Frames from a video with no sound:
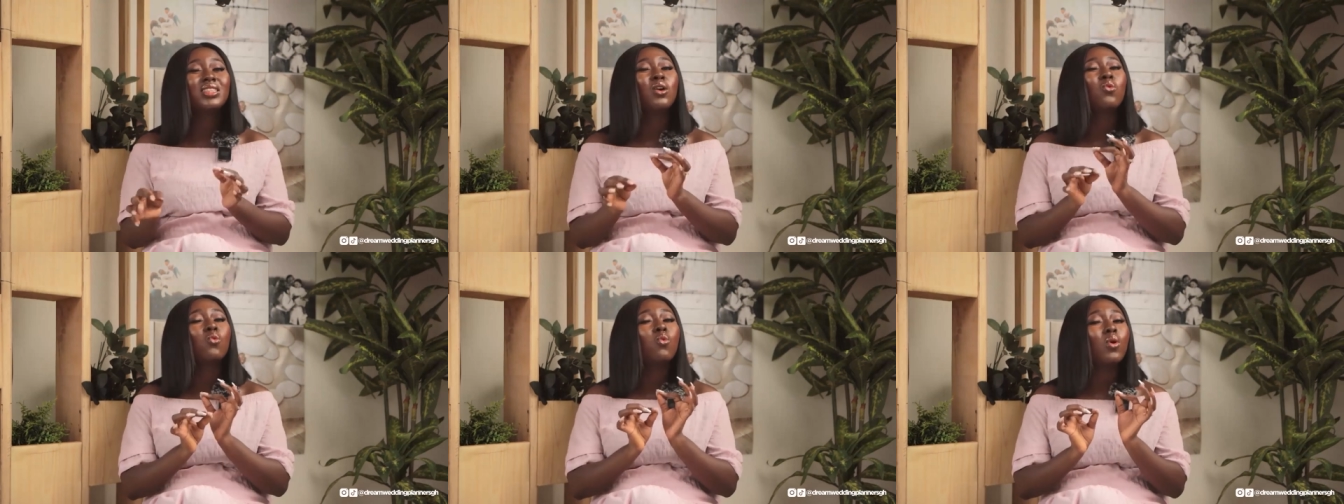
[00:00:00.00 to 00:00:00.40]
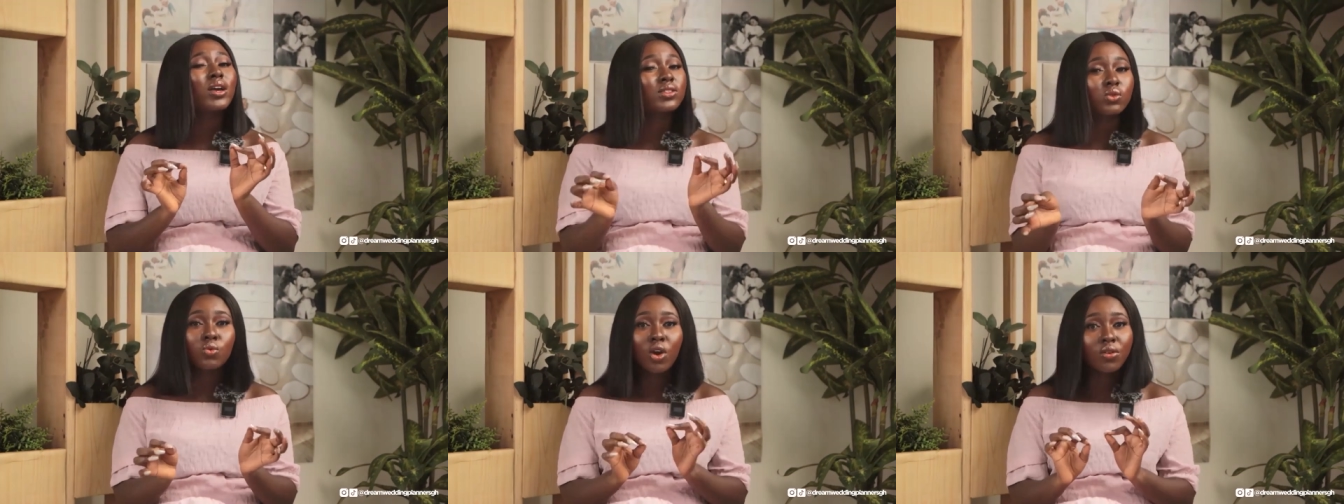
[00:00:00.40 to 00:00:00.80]
is the
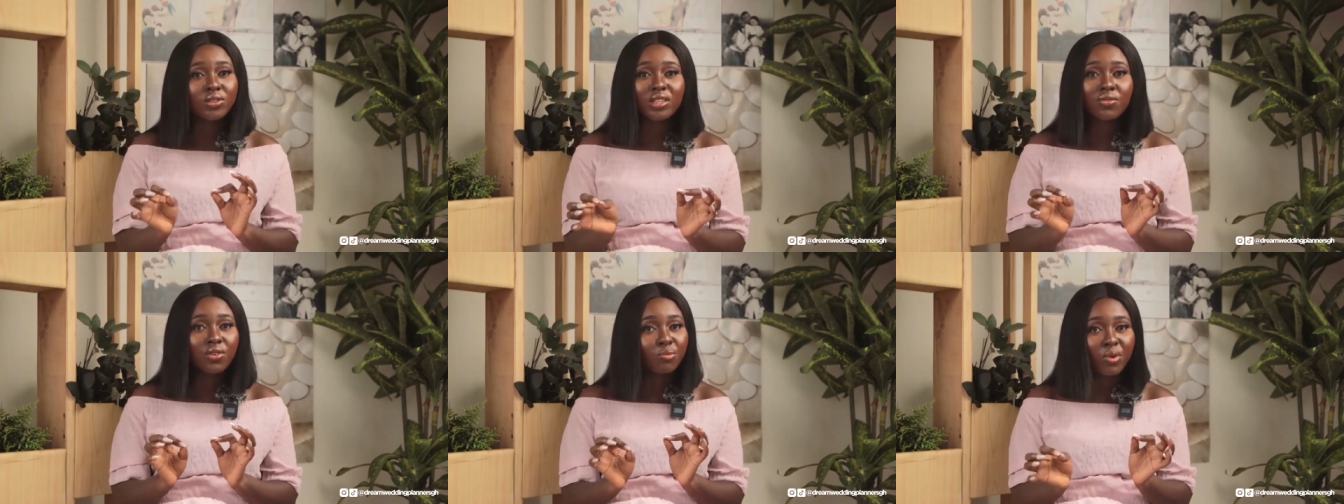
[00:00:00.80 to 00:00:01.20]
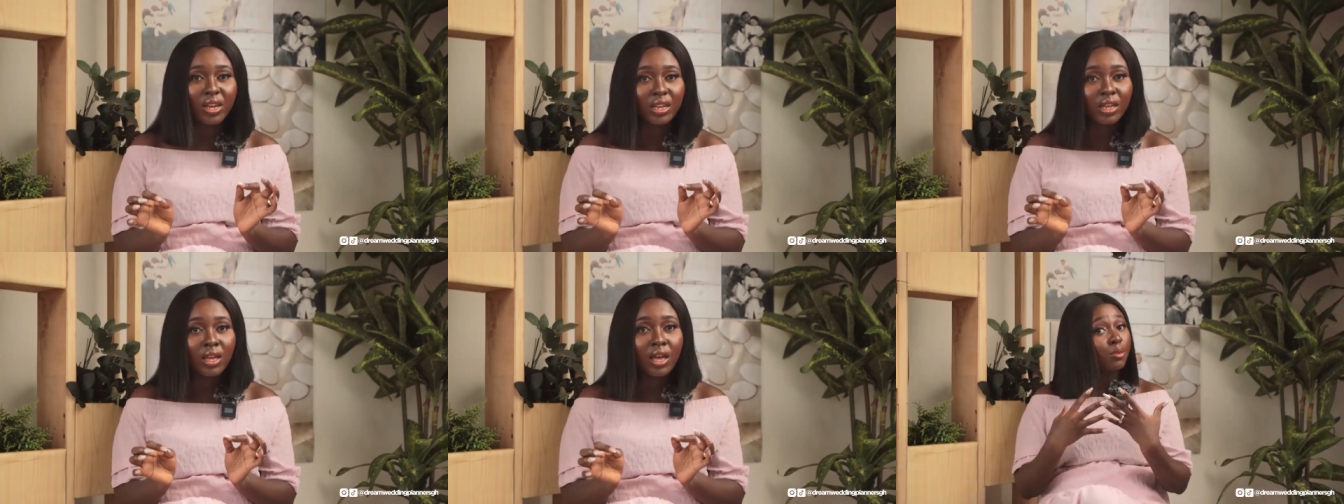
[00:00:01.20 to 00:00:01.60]
worst way of saving
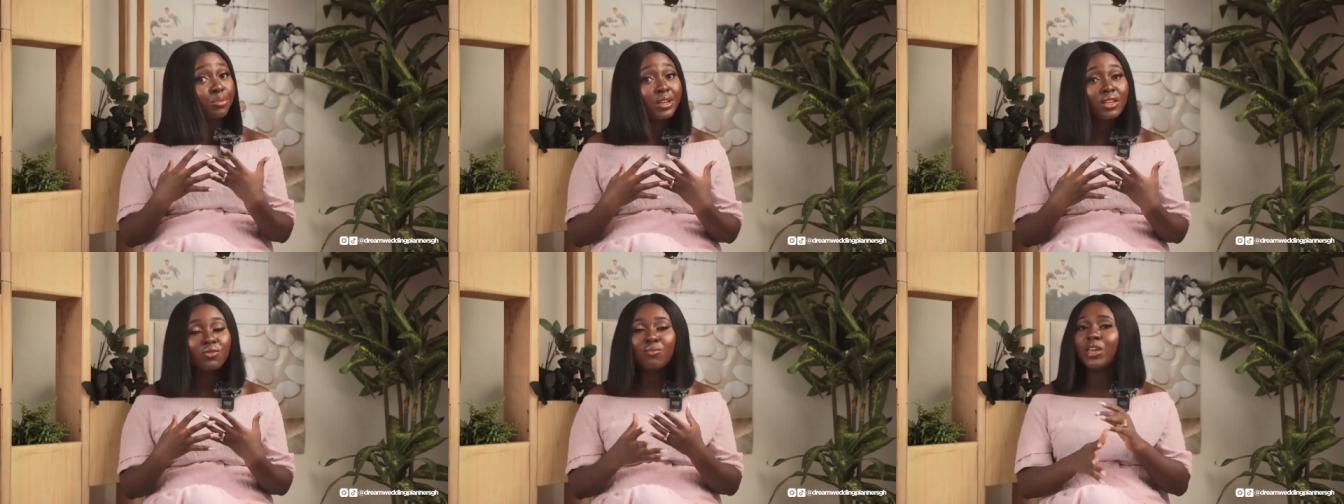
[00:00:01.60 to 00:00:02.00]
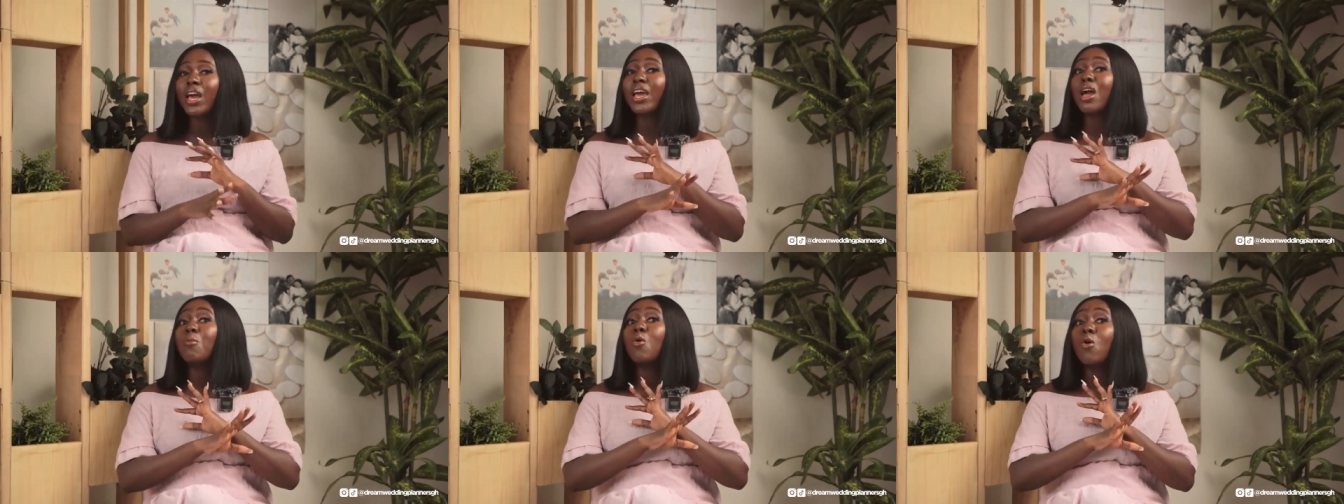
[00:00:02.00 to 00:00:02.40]
money. And believe me,
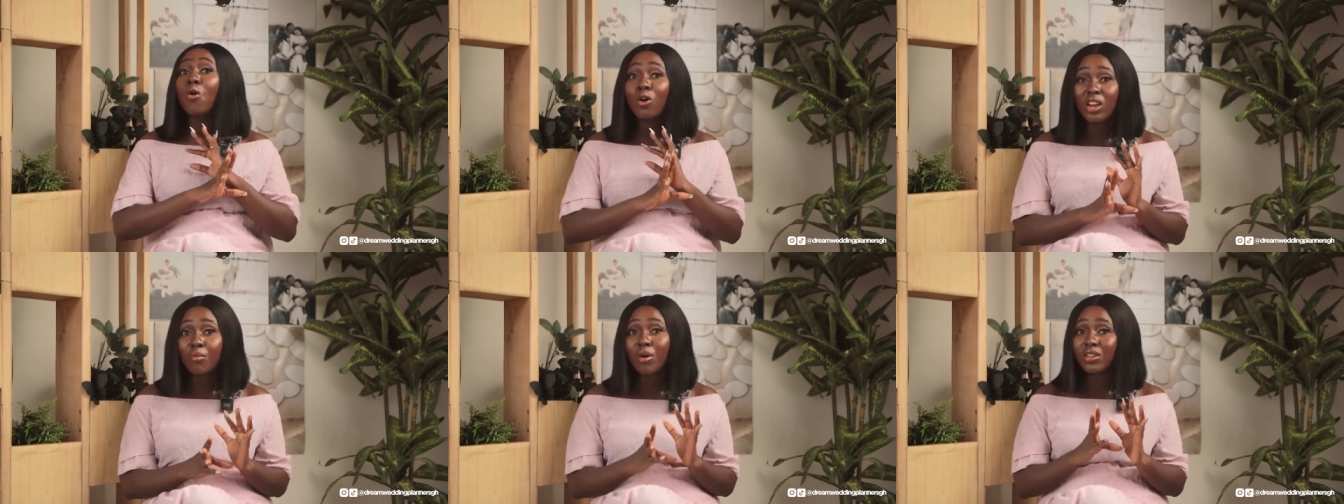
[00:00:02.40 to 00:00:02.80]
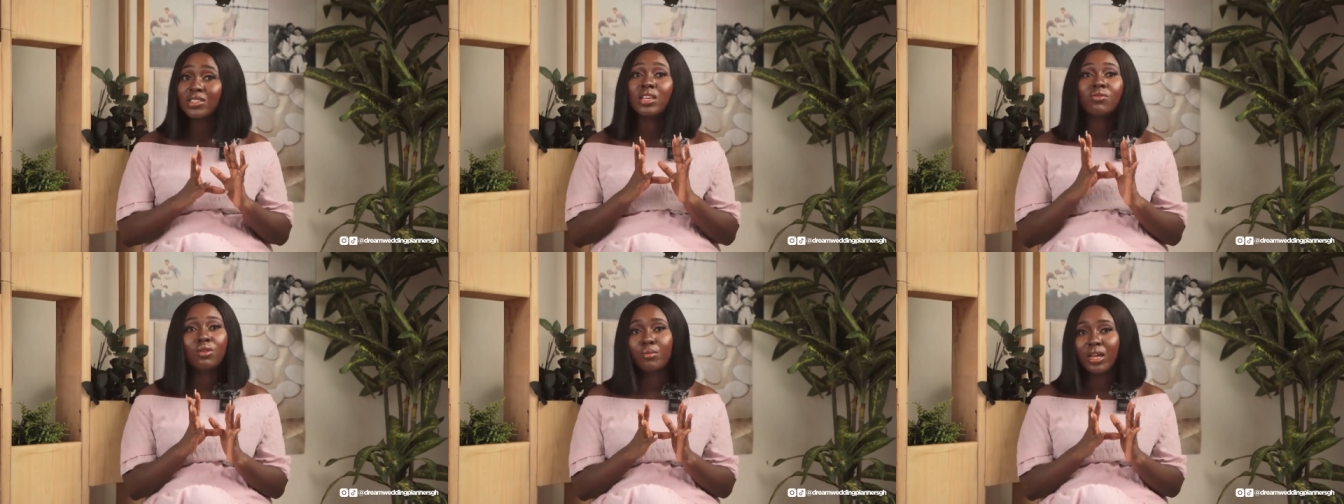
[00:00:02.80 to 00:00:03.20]
I am all about
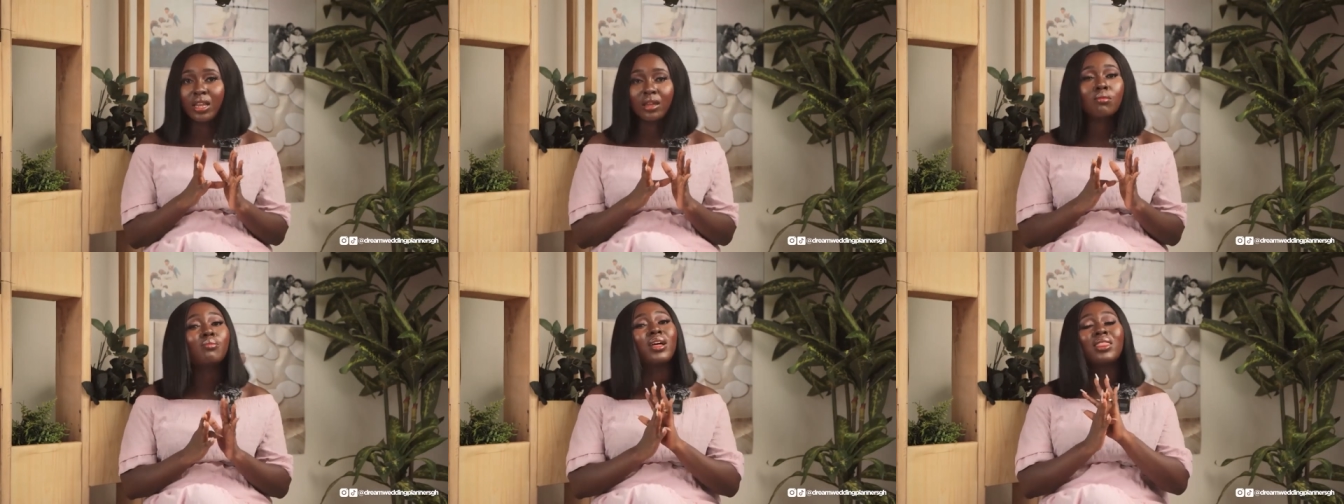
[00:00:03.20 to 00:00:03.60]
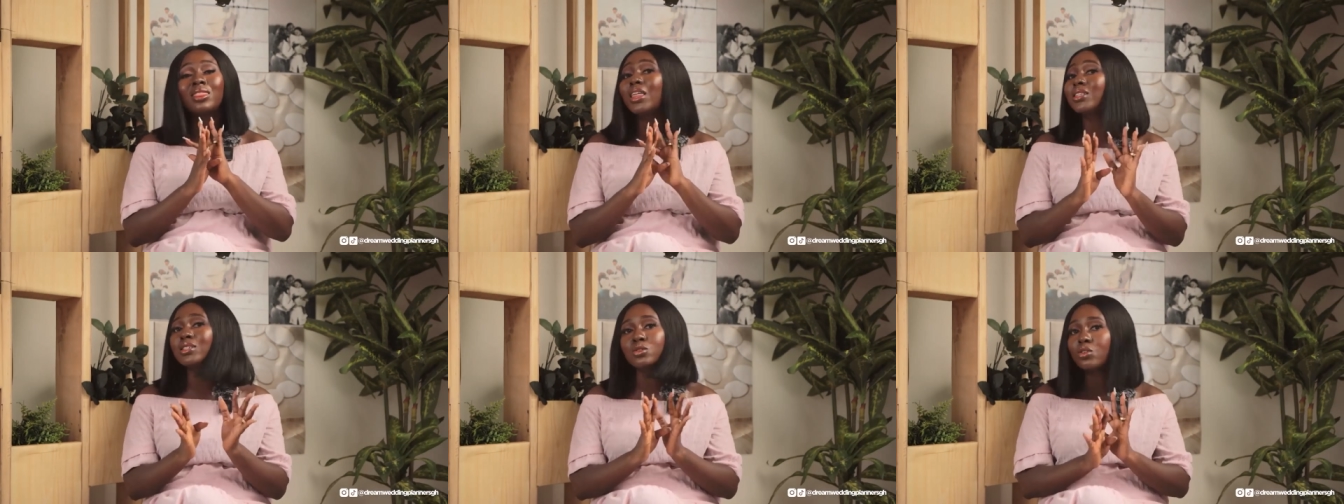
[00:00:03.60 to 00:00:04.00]
saving money, but
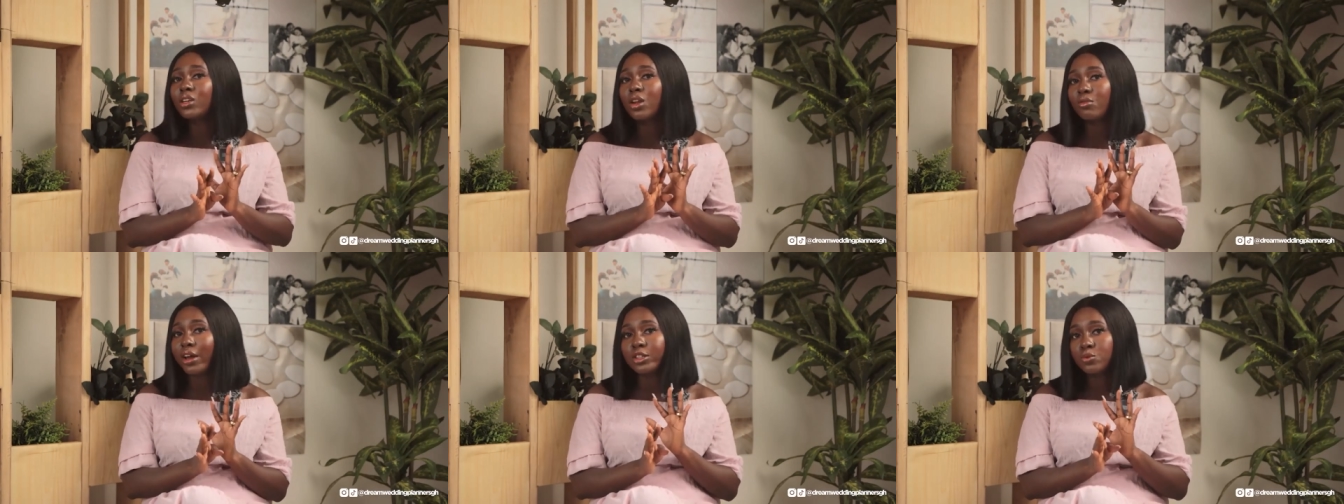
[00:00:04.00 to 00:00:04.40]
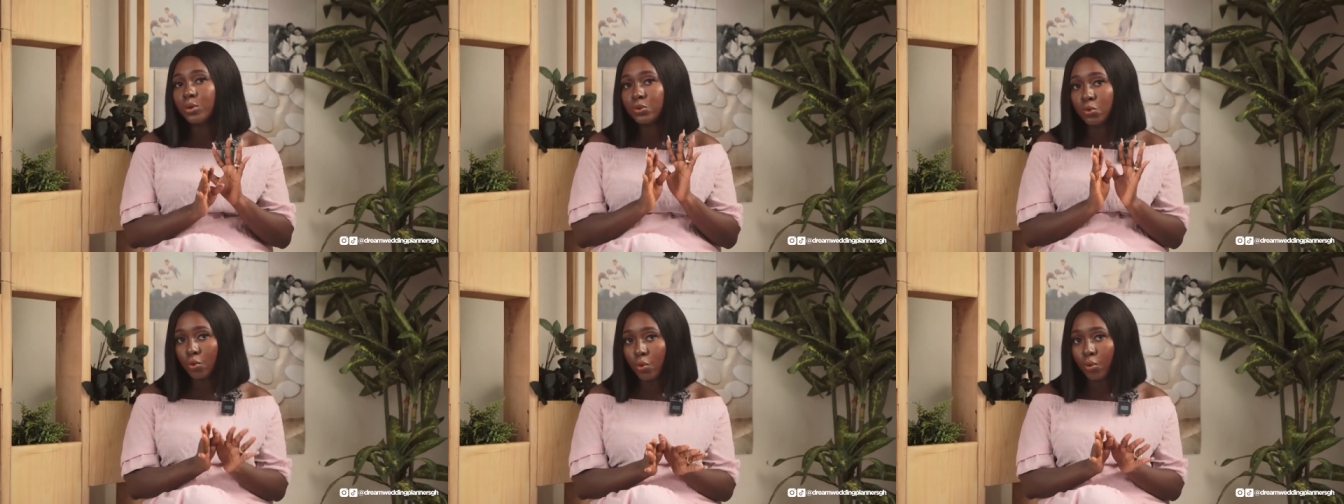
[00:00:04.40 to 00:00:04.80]
that is not the right
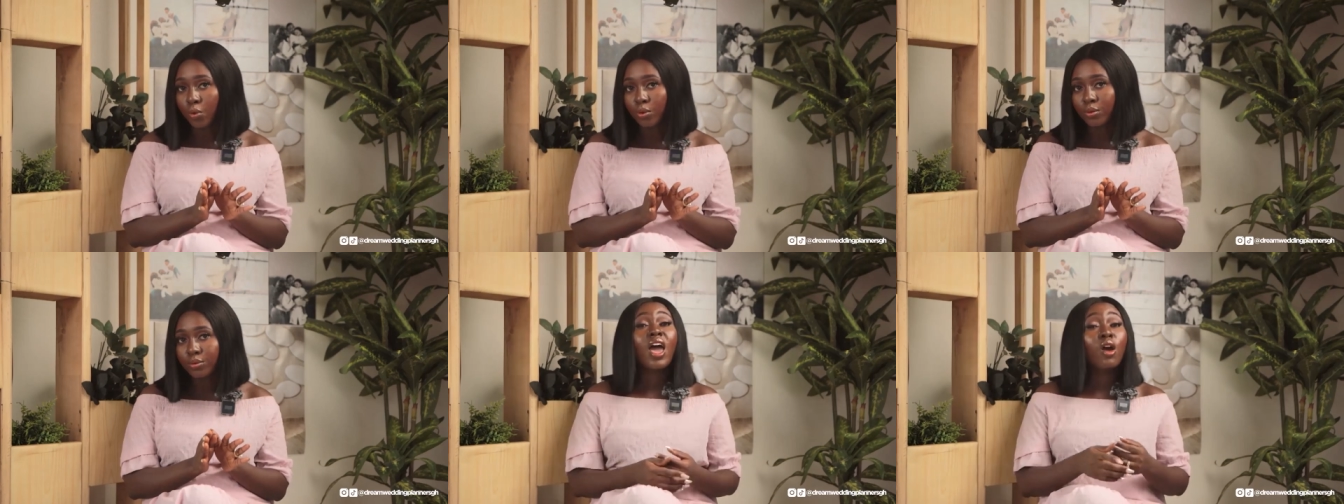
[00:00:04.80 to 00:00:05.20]
way to go.